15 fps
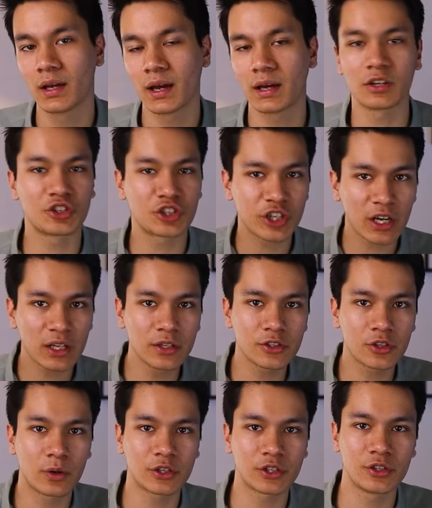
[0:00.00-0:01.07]
And a
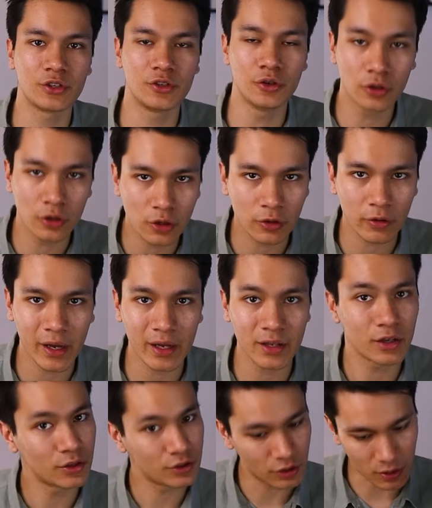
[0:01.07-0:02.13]
challenge question you could
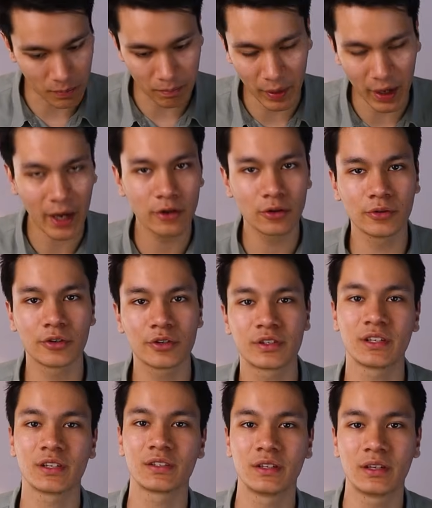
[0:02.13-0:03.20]
create to combine all those
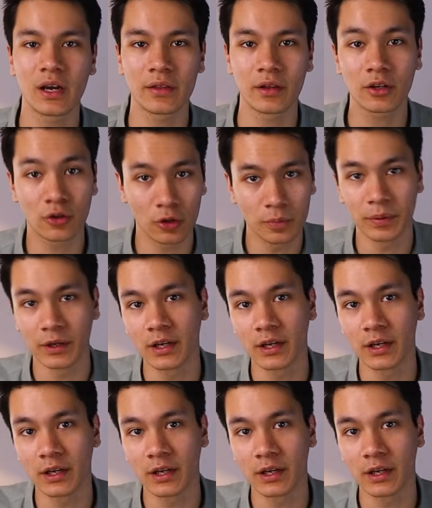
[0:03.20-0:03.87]
things together could